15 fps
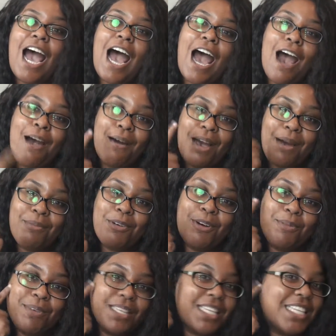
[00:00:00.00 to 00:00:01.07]
I'm
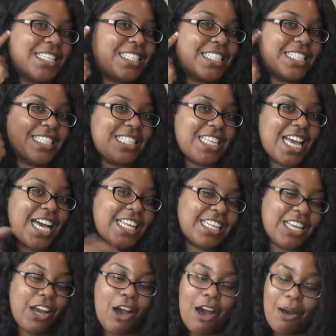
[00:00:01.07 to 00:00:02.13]
going to be listening to y'all in
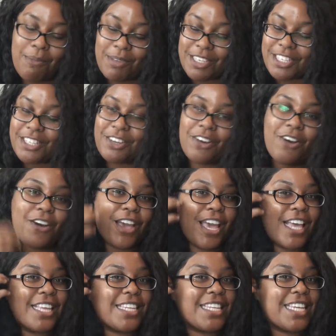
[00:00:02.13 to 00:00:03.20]
the comments. So, go ahead.